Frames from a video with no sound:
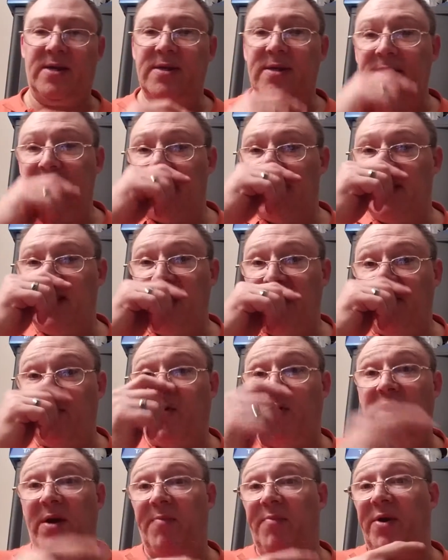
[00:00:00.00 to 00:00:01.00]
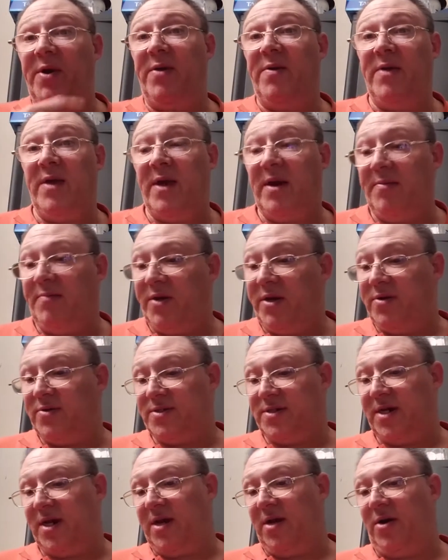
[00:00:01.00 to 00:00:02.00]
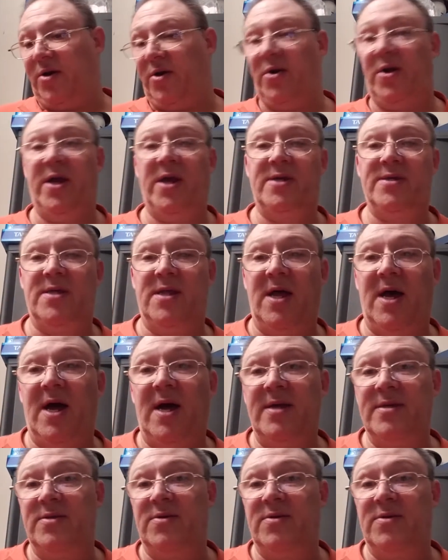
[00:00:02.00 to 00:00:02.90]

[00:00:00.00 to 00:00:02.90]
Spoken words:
I have quite a bit of that. I've been using 800X a lot,